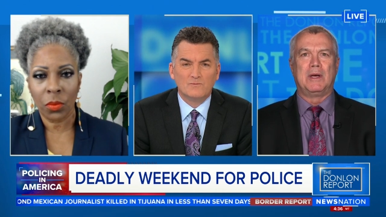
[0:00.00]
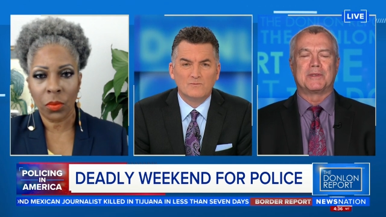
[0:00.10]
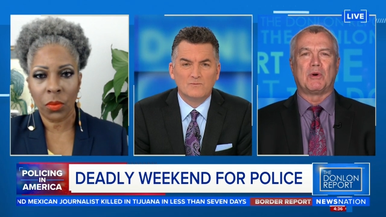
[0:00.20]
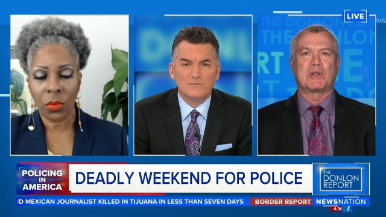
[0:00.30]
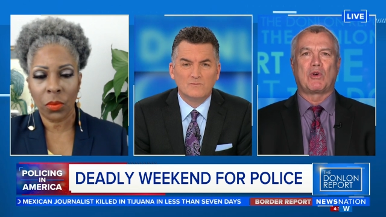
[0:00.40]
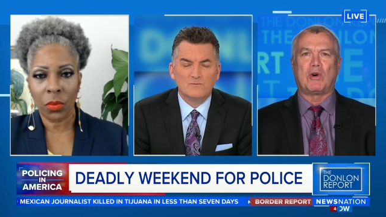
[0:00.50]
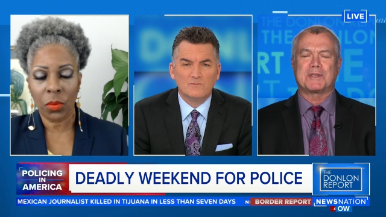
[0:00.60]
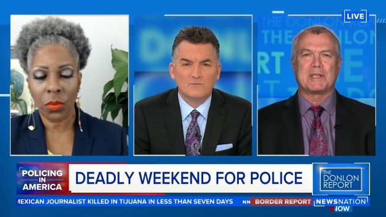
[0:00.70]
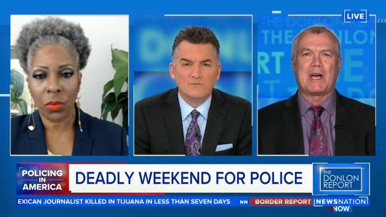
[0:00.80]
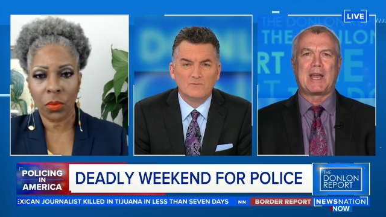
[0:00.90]
Speaker 1: So it
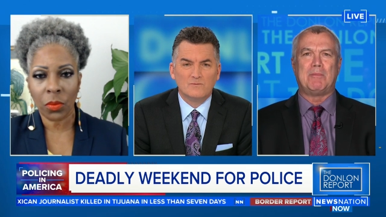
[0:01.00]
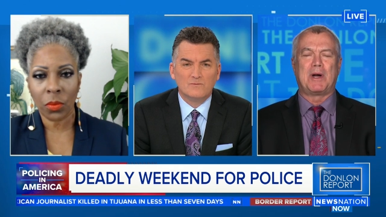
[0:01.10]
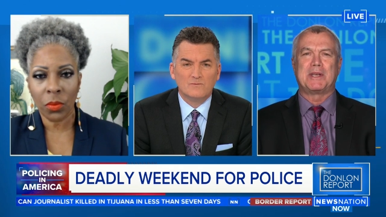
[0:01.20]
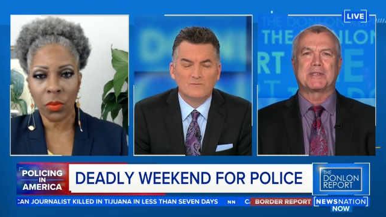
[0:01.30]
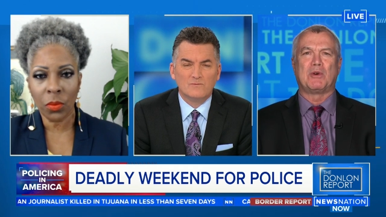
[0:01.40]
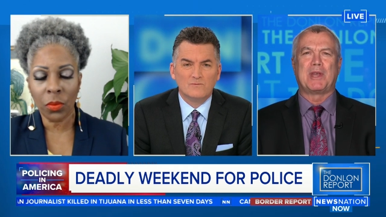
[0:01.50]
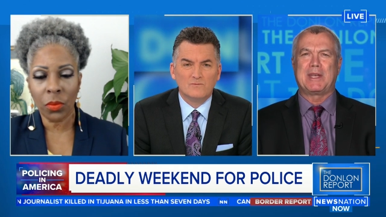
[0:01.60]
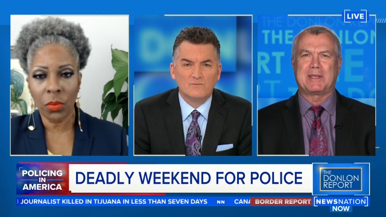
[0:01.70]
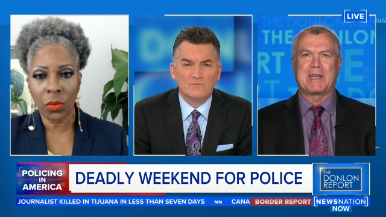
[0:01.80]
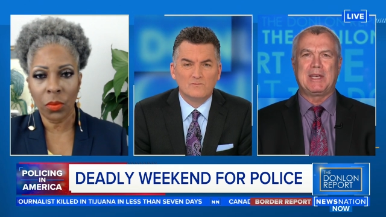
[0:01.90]
costs a lot of money. So
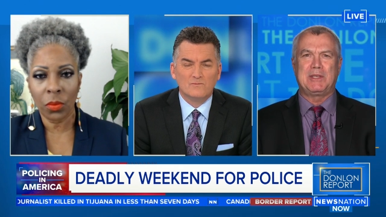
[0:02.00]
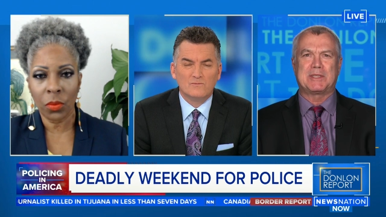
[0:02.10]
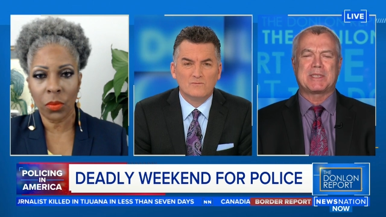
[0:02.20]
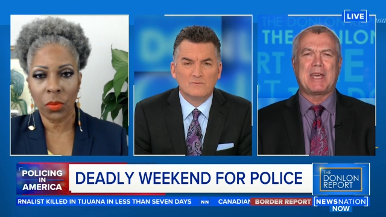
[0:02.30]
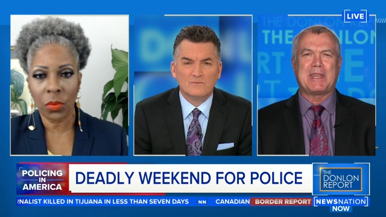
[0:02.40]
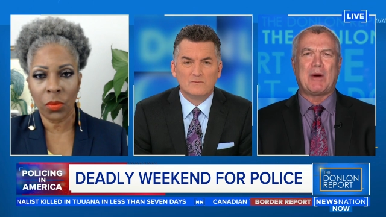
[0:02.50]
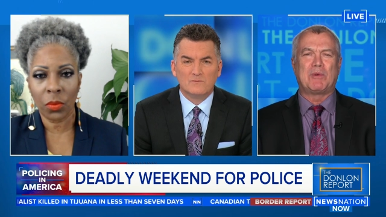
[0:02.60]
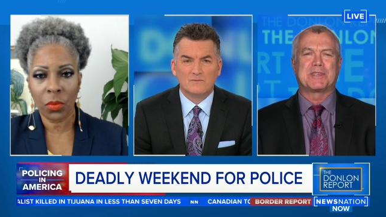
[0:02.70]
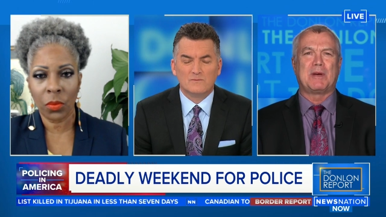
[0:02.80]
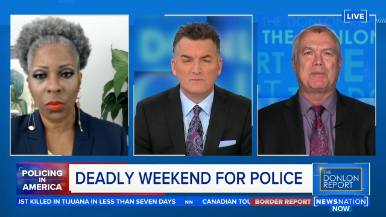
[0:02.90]
they, they say that
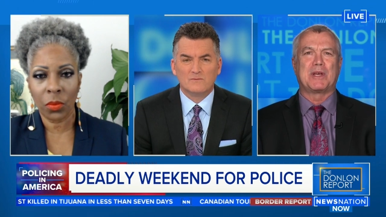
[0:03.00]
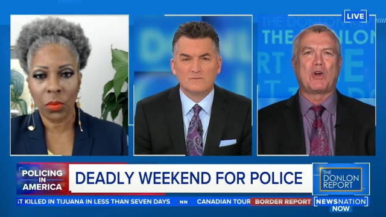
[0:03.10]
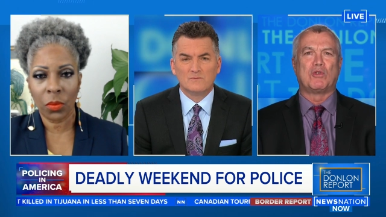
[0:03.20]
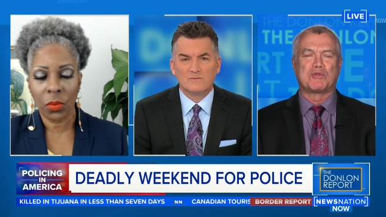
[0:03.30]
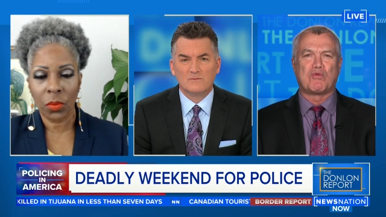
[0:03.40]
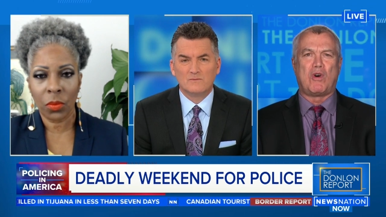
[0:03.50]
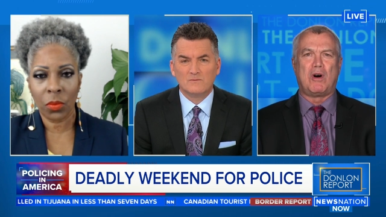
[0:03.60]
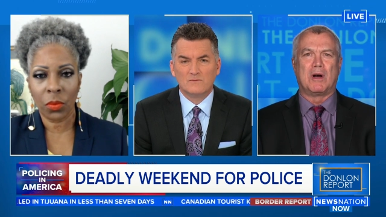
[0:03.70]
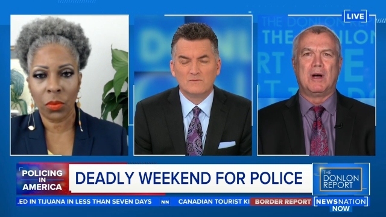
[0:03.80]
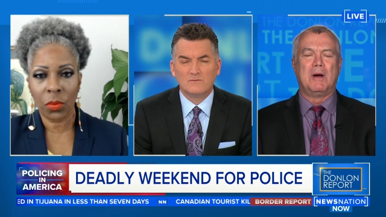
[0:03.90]
when something goes
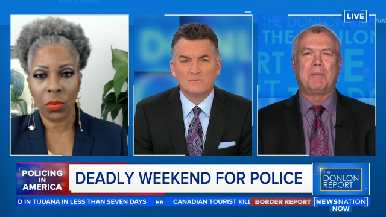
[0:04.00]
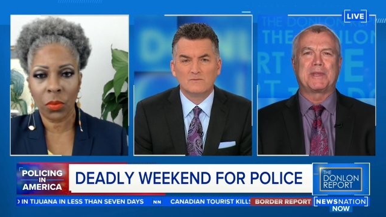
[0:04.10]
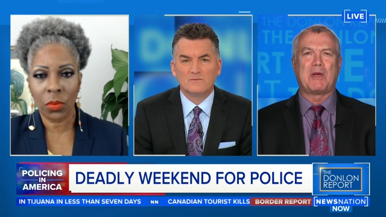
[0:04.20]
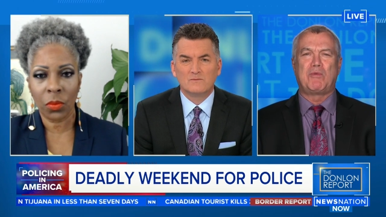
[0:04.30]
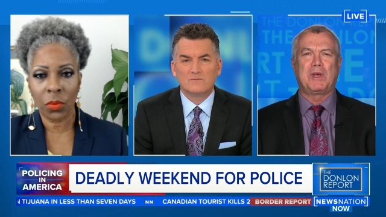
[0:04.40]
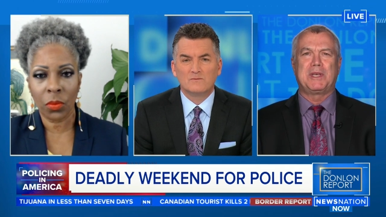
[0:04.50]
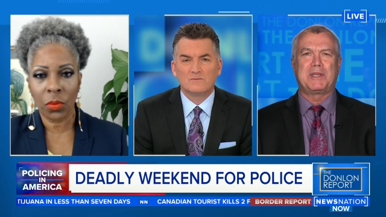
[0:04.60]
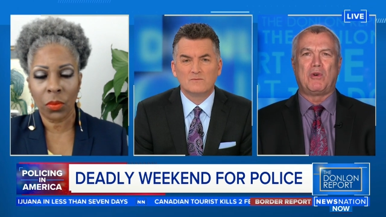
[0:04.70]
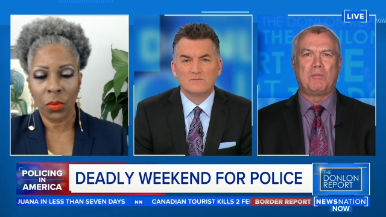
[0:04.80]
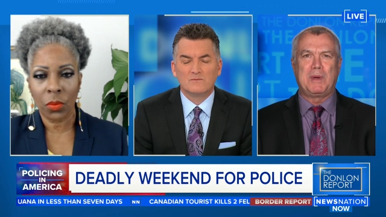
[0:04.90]
wrong, but they really
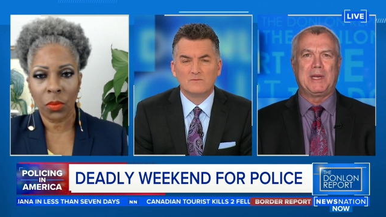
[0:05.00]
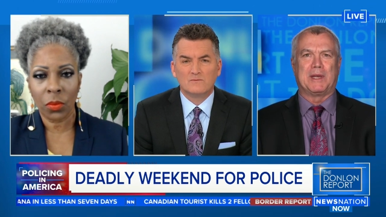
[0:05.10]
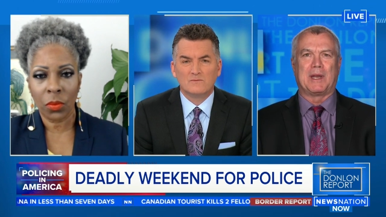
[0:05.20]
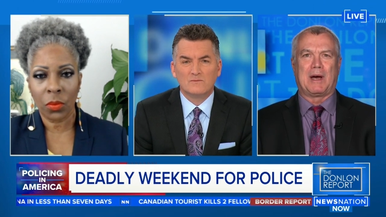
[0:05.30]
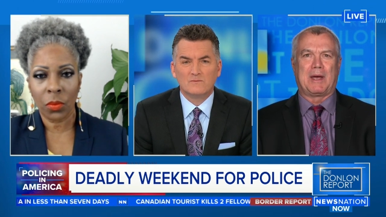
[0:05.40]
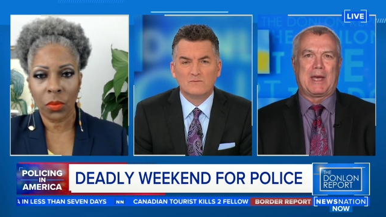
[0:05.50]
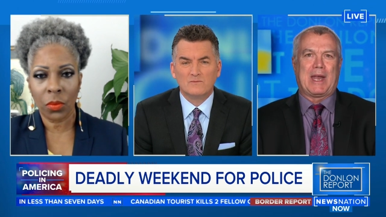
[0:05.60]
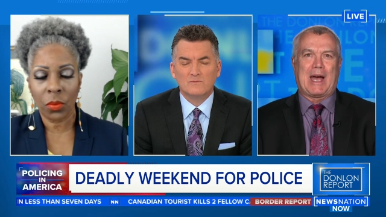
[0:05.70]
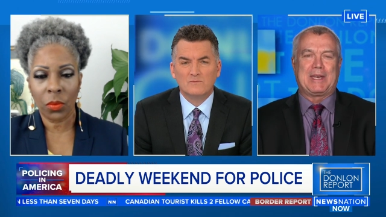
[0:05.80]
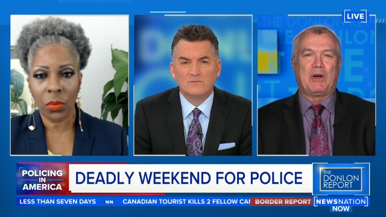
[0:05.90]
don't mean it. Uh, and
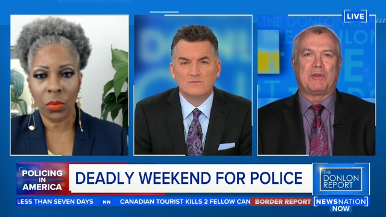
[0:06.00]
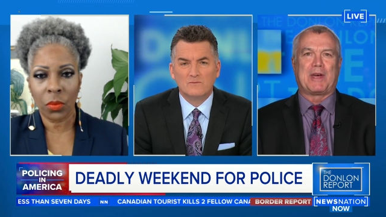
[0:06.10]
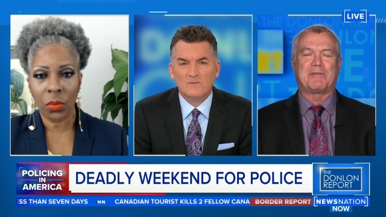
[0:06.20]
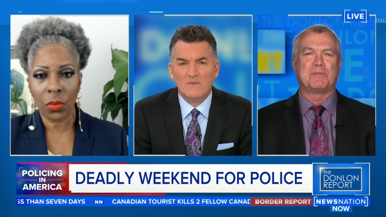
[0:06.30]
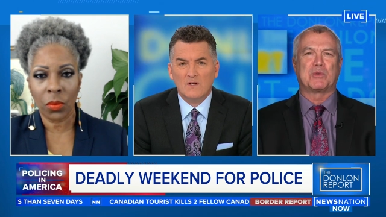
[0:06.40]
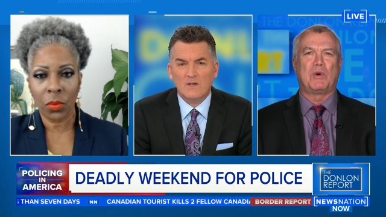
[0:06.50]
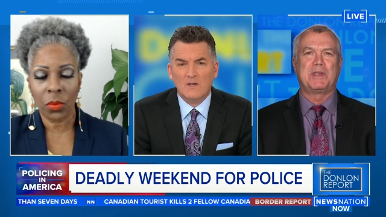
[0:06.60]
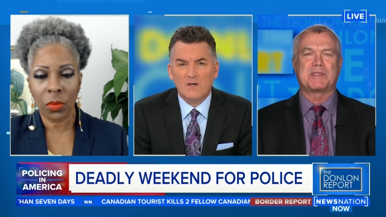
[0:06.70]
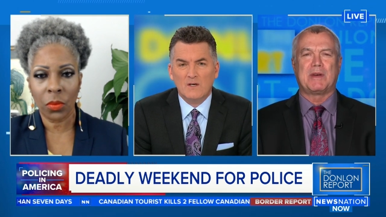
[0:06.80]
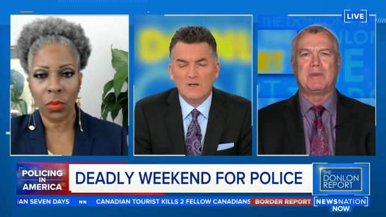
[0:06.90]
I know that from
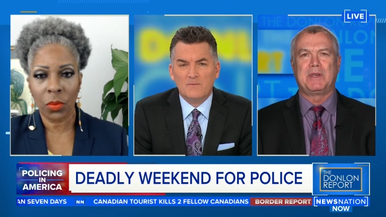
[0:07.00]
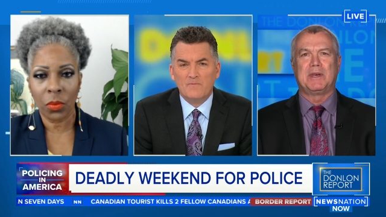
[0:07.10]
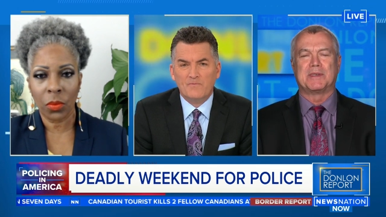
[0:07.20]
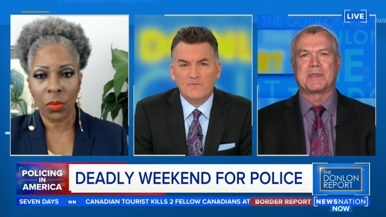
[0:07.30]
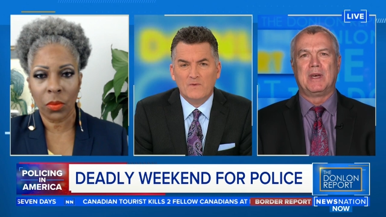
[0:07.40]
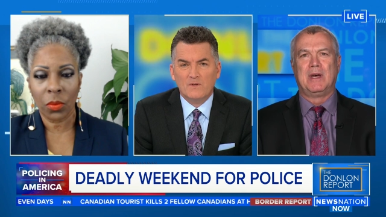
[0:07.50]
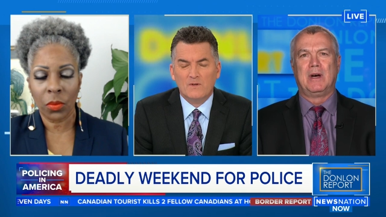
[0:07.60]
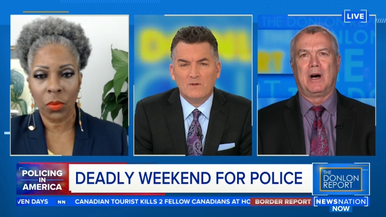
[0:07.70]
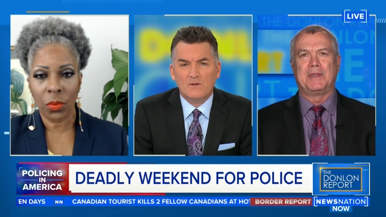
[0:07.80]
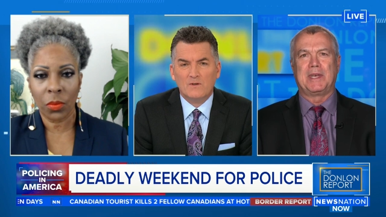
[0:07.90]
27 years
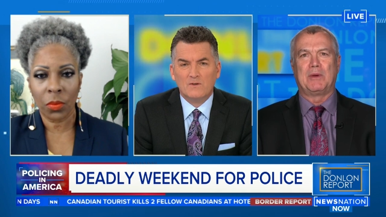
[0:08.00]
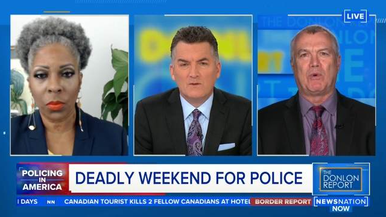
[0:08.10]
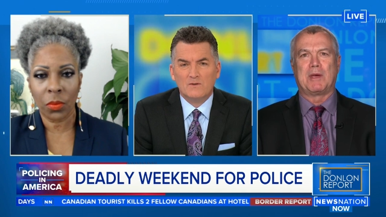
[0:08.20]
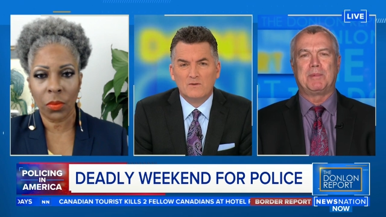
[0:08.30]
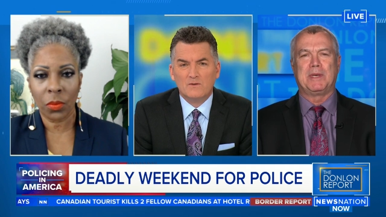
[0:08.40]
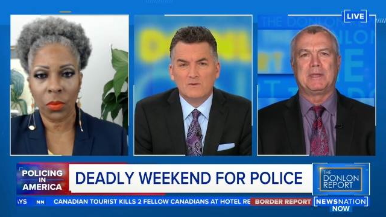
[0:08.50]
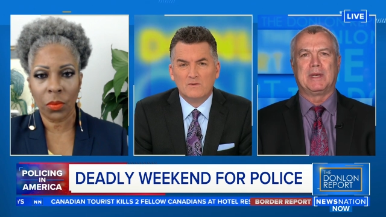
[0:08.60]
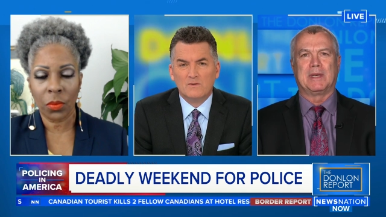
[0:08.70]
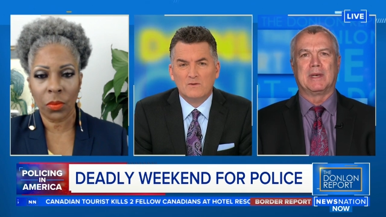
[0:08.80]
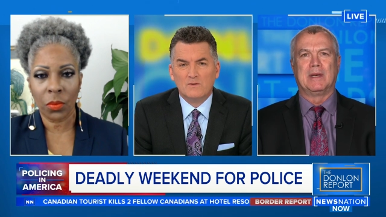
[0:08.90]
on the
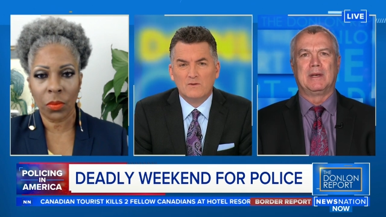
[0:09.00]
NYPD.